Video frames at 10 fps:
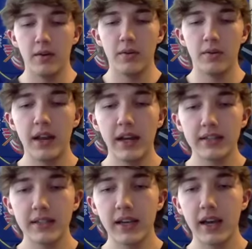
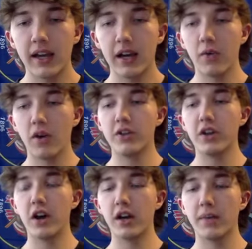Next thing I kind of want to
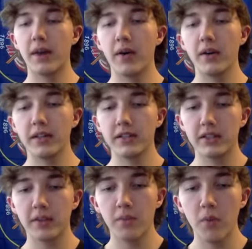talk about
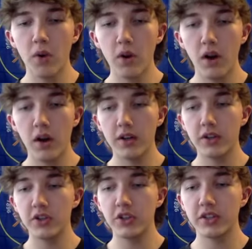is more
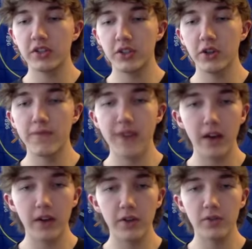on just your
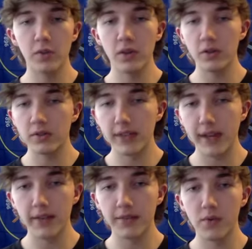values and what you
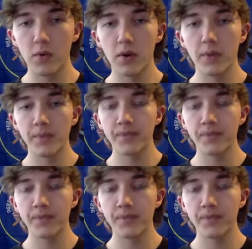stand for.